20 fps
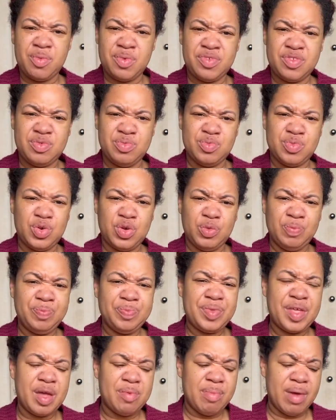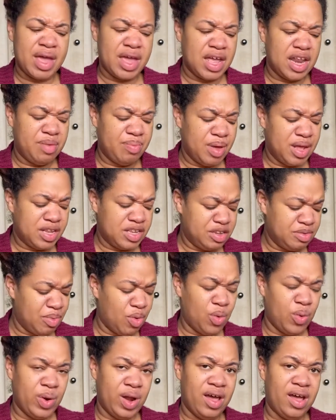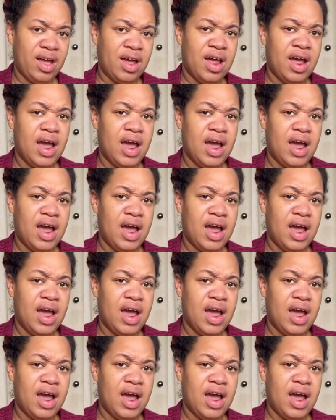with some wool, make it a bit smaller.